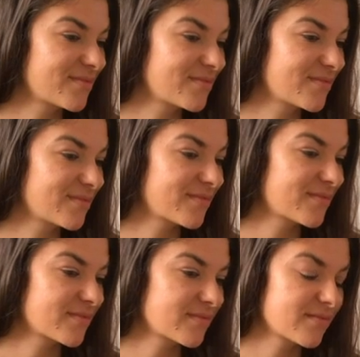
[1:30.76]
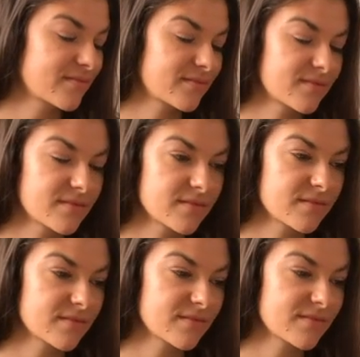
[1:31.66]

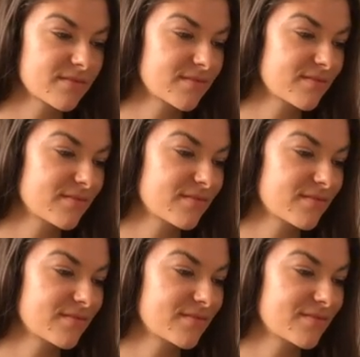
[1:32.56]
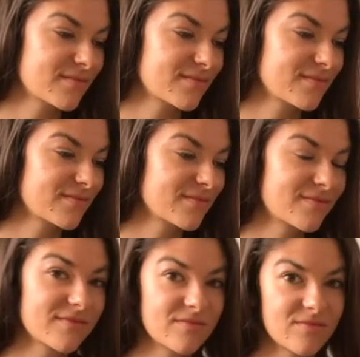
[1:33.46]

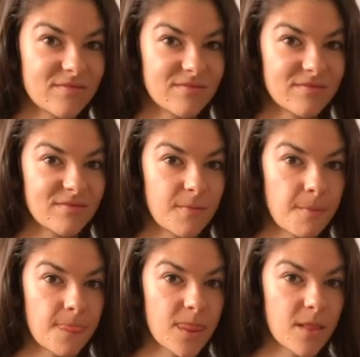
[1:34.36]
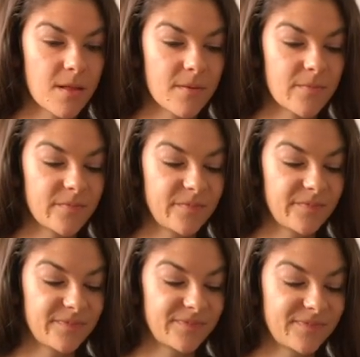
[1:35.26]

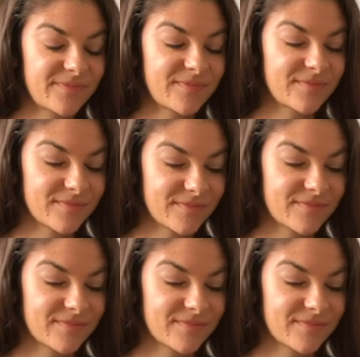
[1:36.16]
[no speech]